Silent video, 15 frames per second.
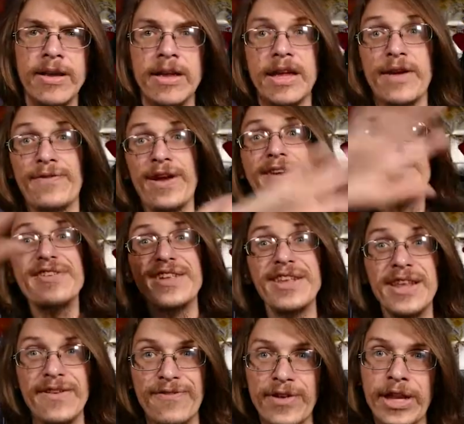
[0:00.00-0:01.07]
If you haven't seen
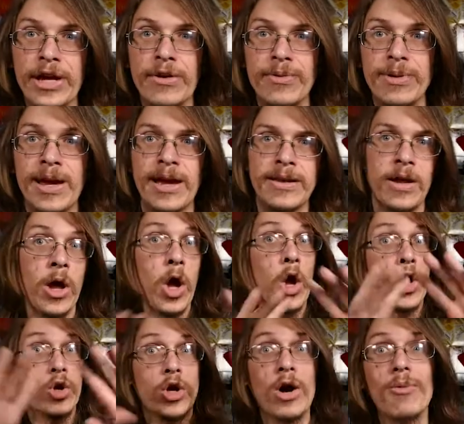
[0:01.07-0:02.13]
that video yet,
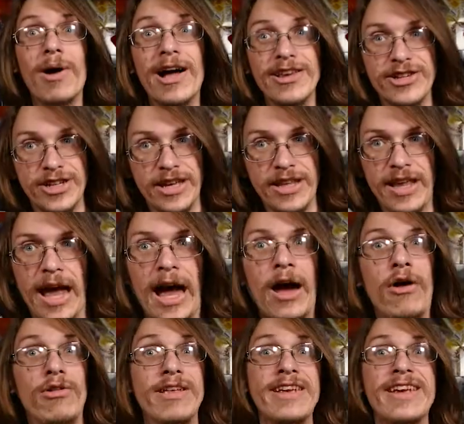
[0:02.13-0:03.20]
go watch it.
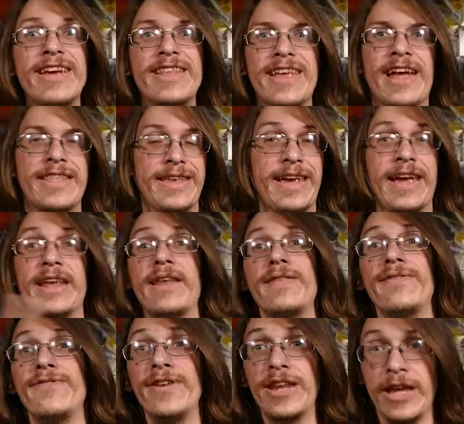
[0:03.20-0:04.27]
I'll link it at the end of the
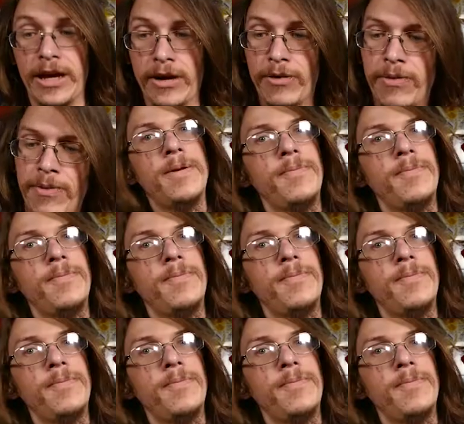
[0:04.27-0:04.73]
video.